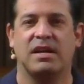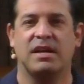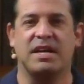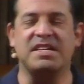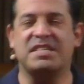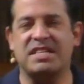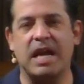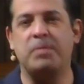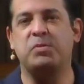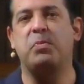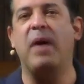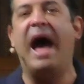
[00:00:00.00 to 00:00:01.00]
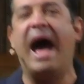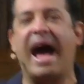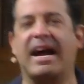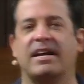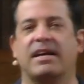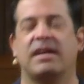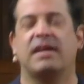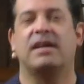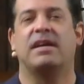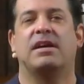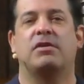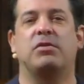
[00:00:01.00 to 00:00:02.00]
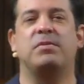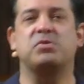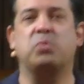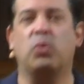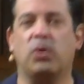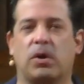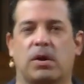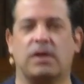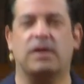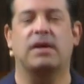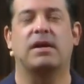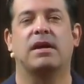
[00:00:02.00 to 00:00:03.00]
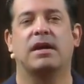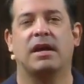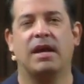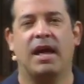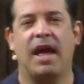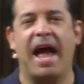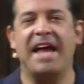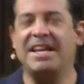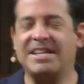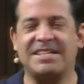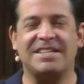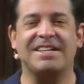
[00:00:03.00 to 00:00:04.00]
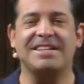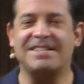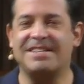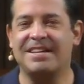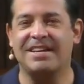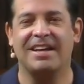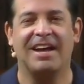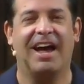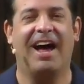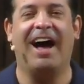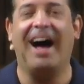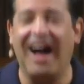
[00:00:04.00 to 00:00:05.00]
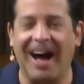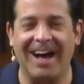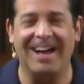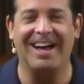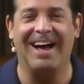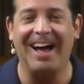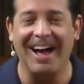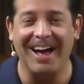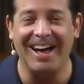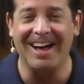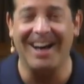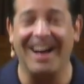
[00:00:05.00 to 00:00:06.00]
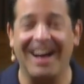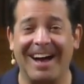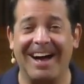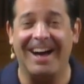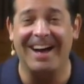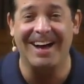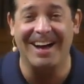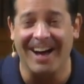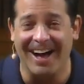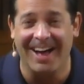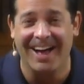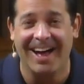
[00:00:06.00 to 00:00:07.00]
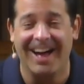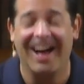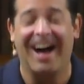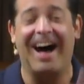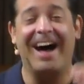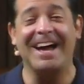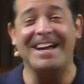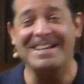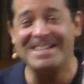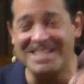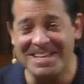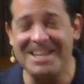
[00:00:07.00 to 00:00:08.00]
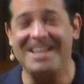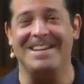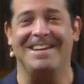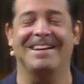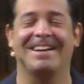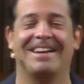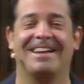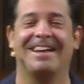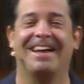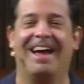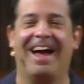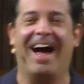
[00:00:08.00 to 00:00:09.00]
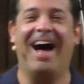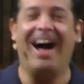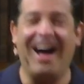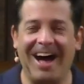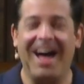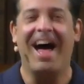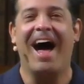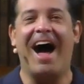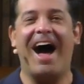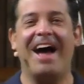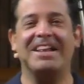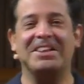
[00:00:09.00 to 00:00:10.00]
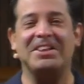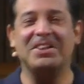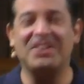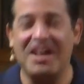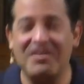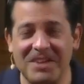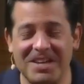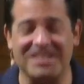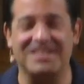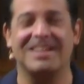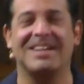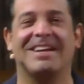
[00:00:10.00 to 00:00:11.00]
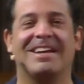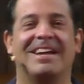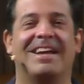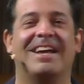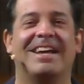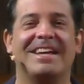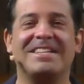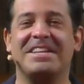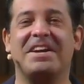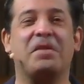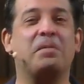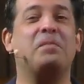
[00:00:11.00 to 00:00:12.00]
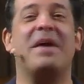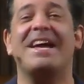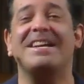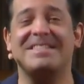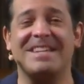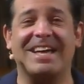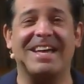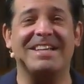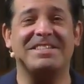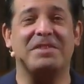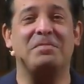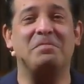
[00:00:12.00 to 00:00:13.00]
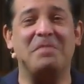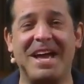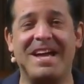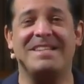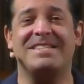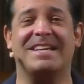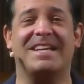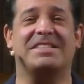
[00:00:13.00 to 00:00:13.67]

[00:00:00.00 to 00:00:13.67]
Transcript: He steps back from his work and he says, ha, ha, ha, I did it. Ha, I love it. Isn't it amazing? It's amazing.